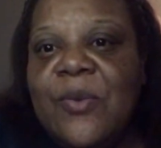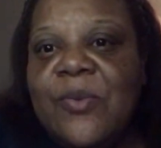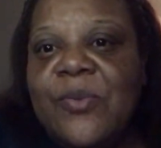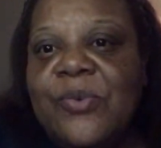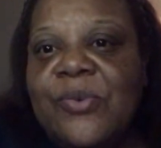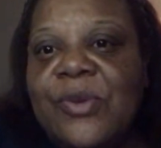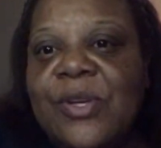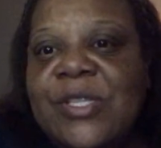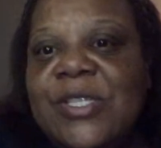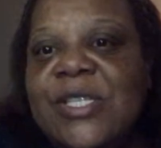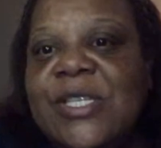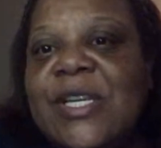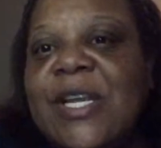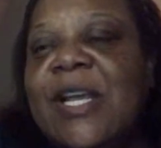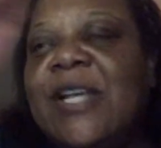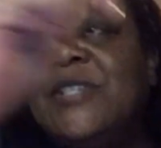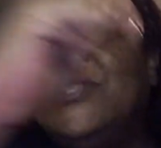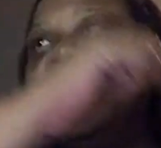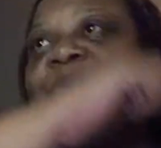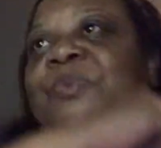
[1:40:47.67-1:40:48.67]

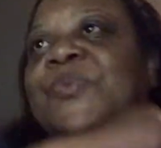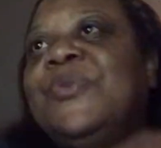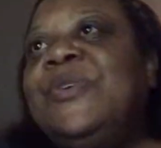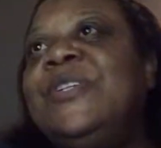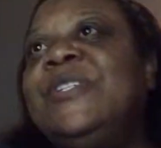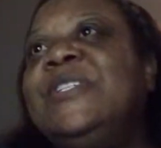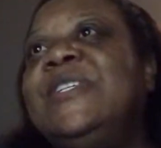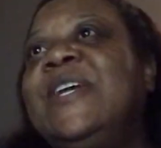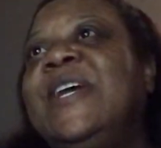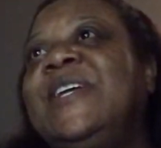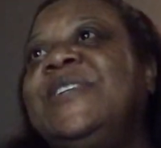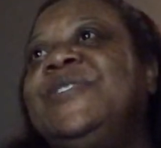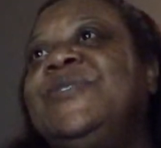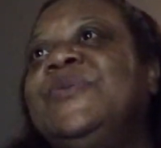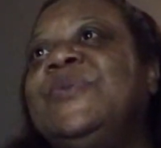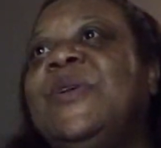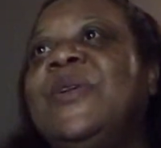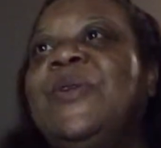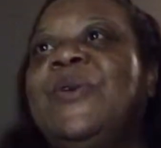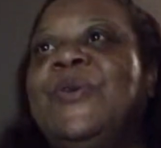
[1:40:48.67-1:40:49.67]
Appreciate
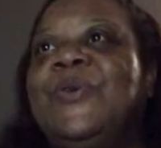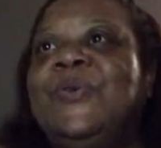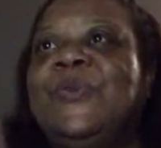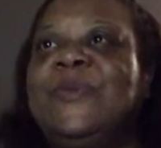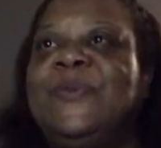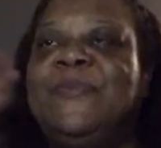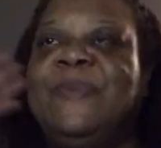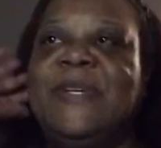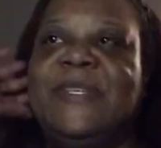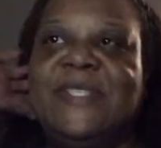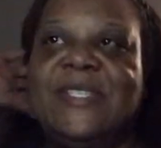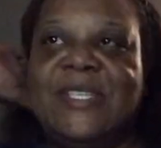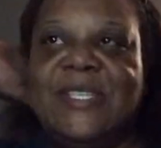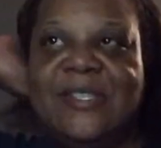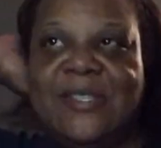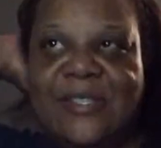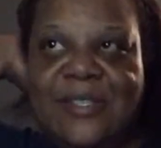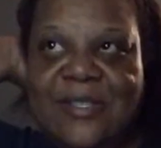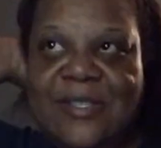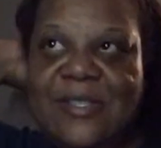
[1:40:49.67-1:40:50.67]
you. I know you was
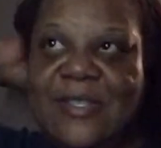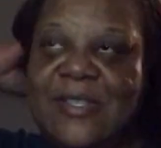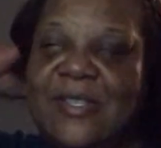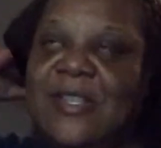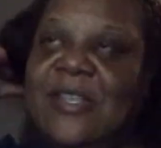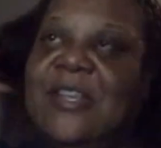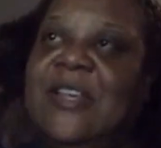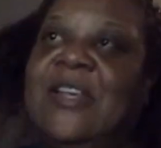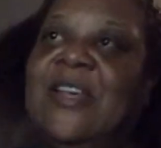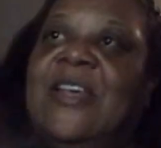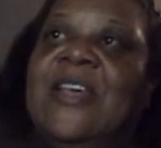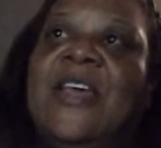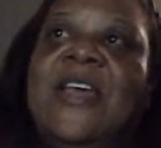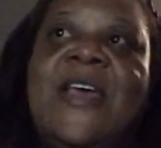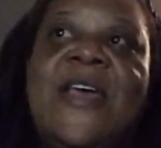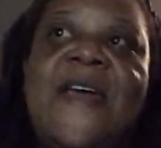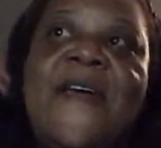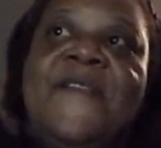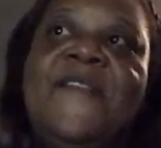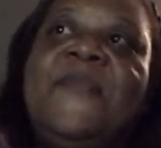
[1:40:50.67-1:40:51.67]
busy.
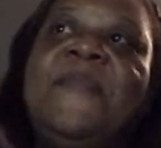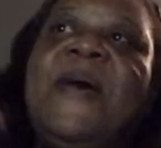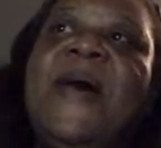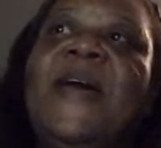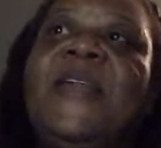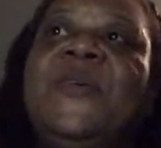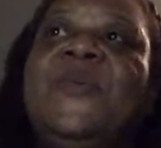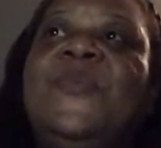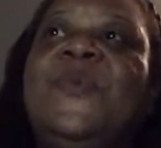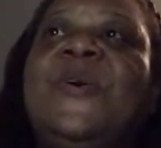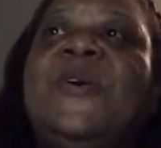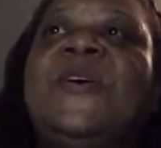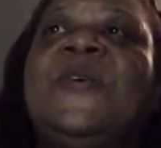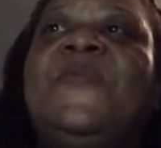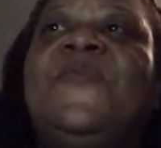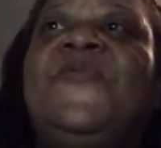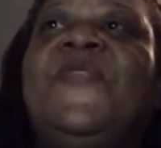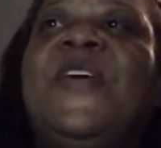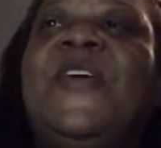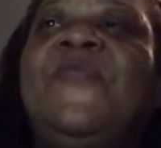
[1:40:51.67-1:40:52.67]
Everybody,
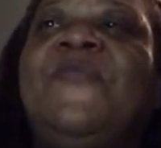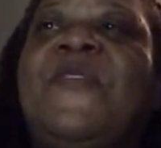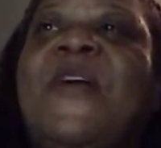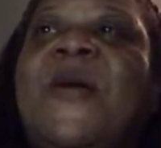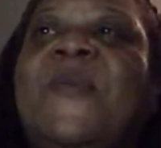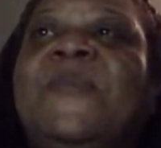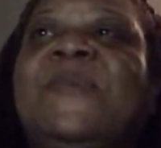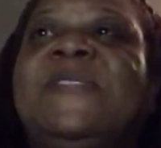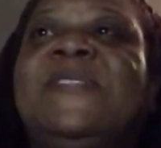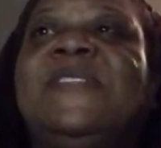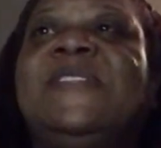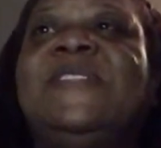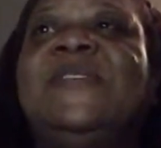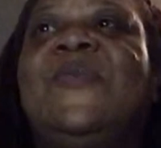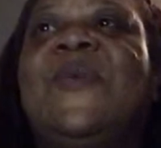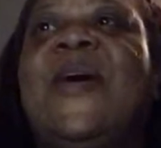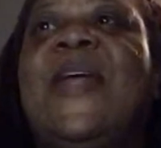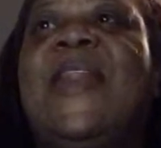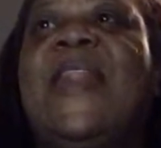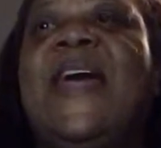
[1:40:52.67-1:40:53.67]
welcome Faith Robertson to
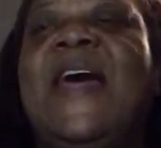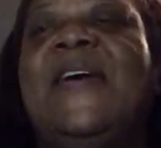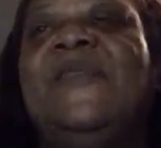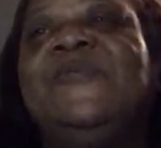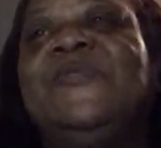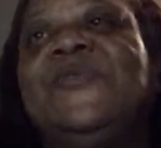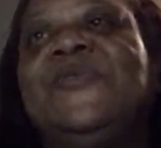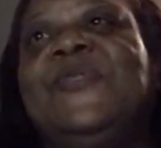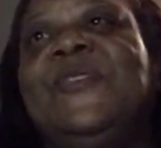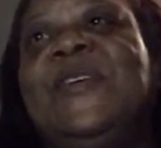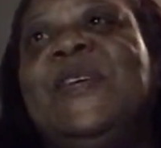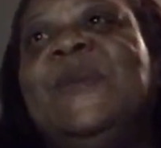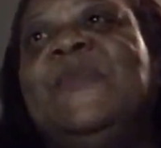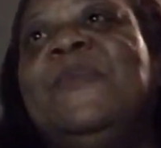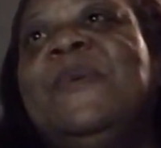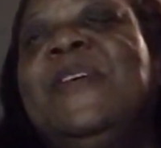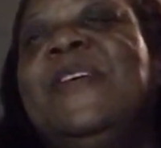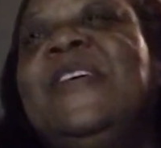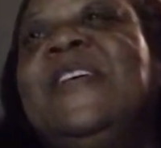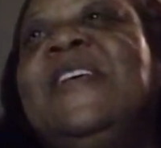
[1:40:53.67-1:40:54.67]
our live stream.
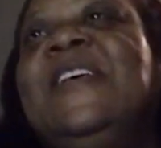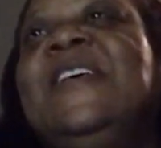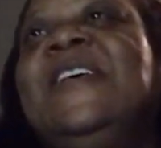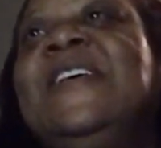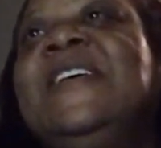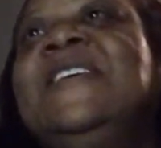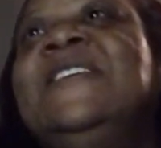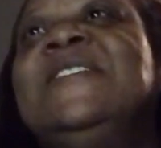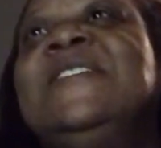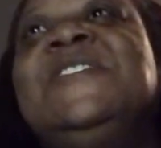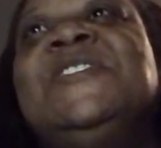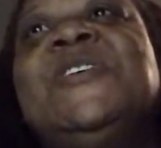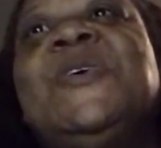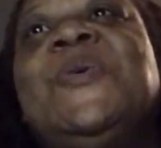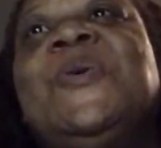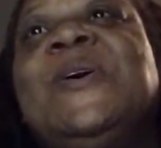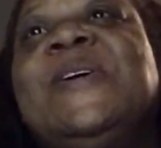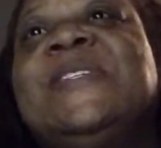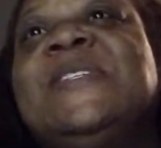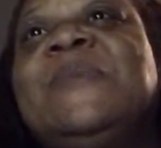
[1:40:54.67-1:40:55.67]

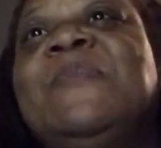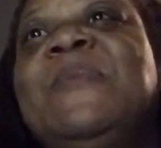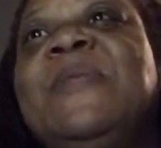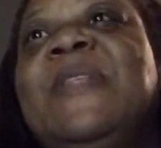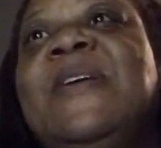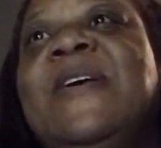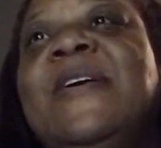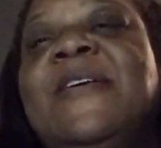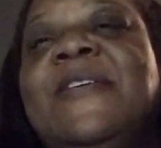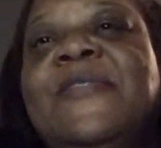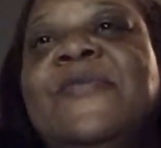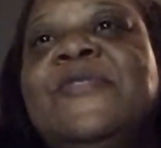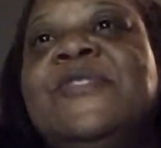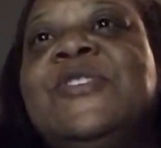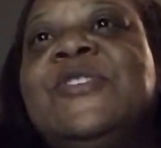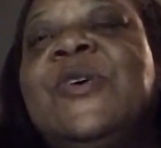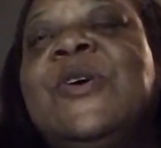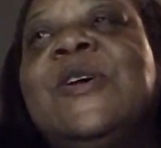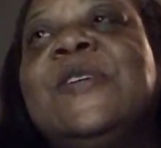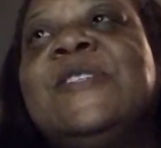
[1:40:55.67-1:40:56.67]
Show her some
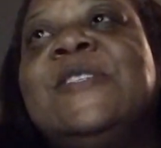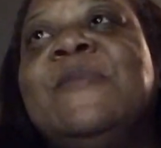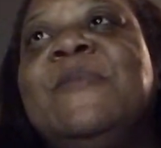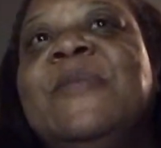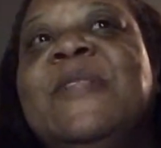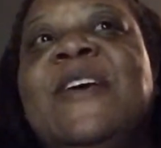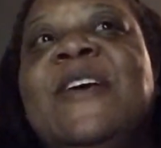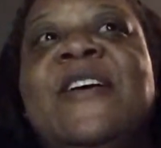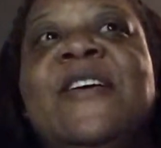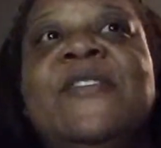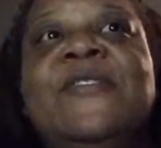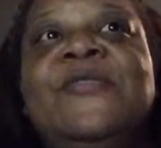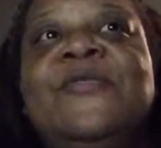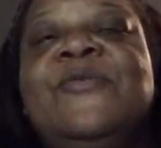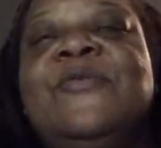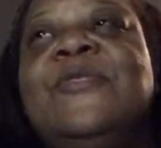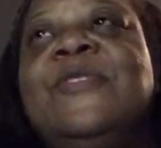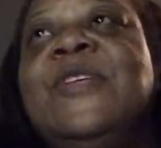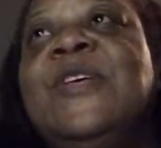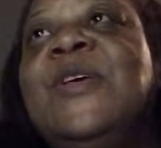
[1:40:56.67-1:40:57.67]
love.
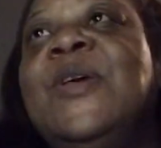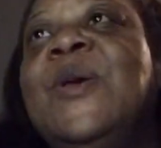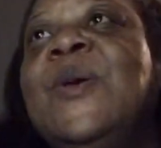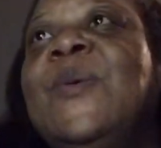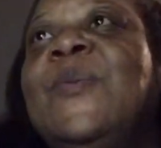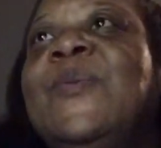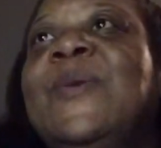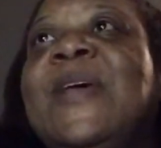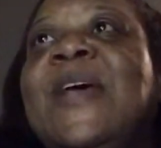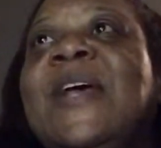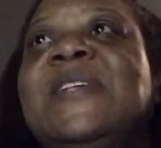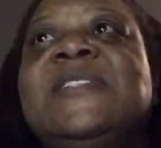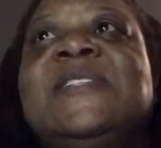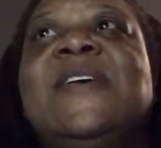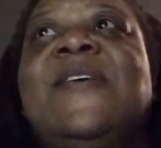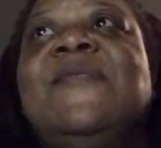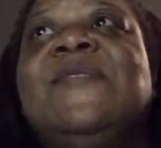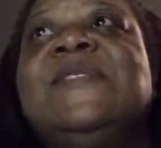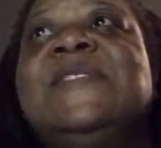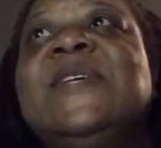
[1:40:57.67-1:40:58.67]
We got
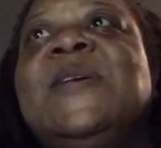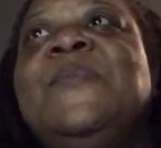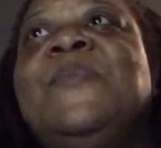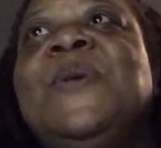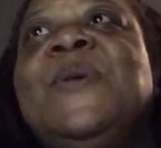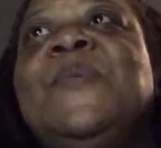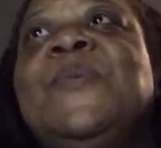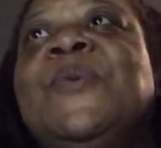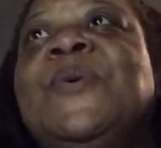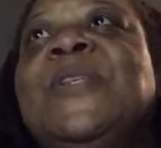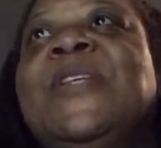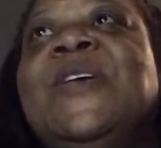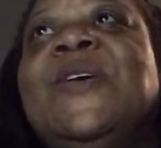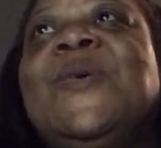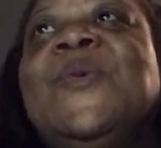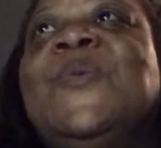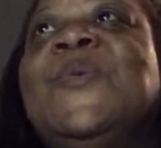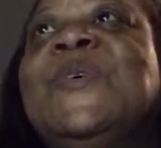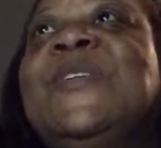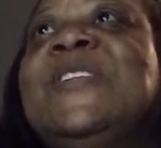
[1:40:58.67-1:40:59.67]
17 people in
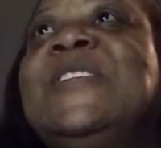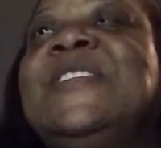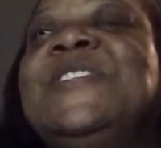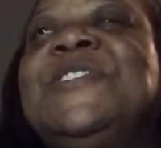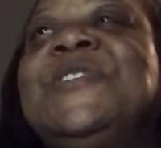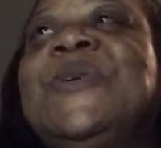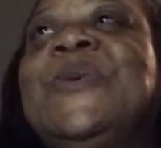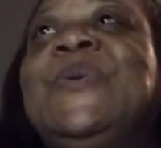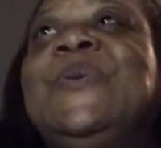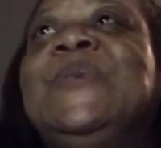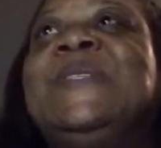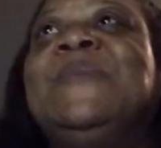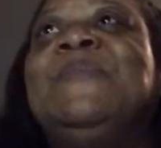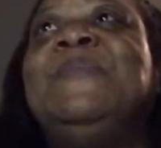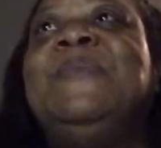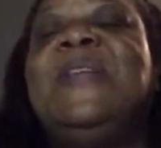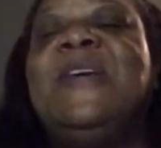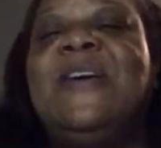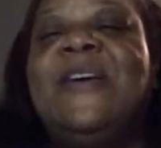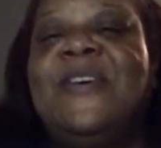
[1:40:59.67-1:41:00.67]
here willing to show you
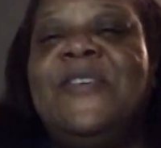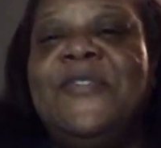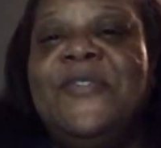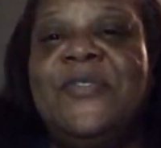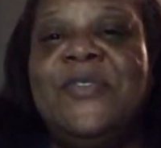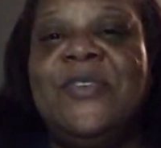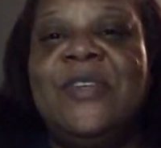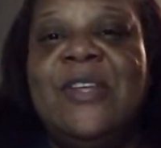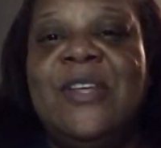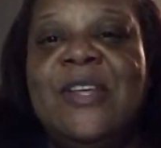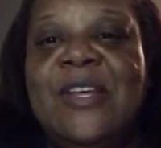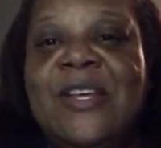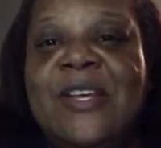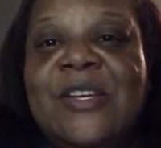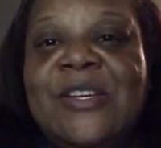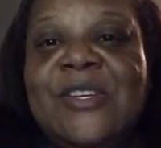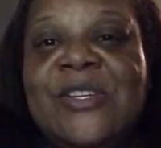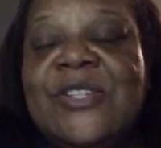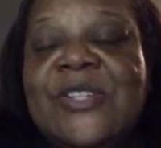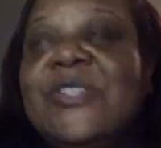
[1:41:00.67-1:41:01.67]
some love.
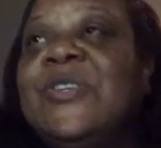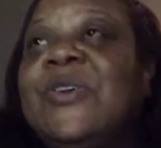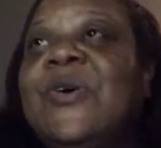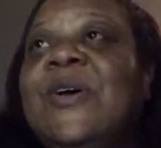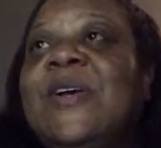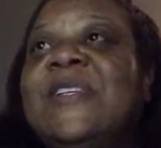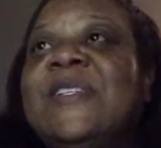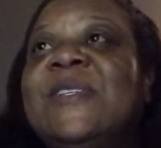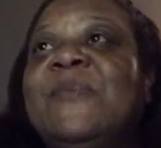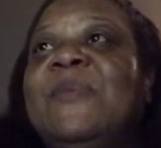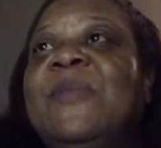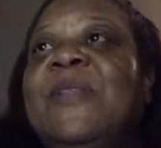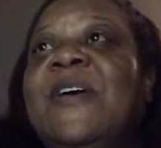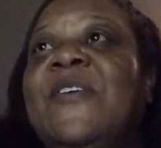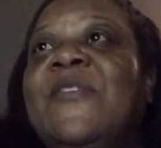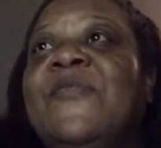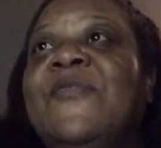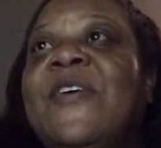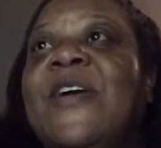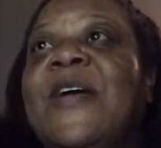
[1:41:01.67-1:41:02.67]
Show her some
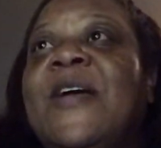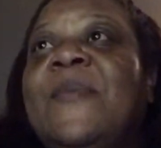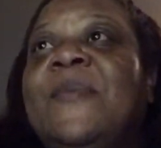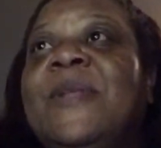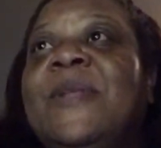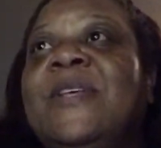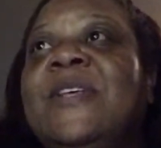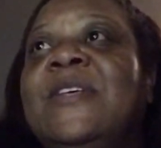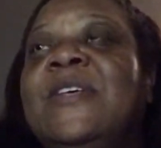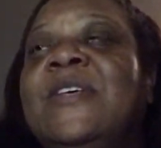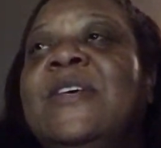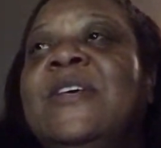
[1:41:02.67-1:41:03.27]
love, family.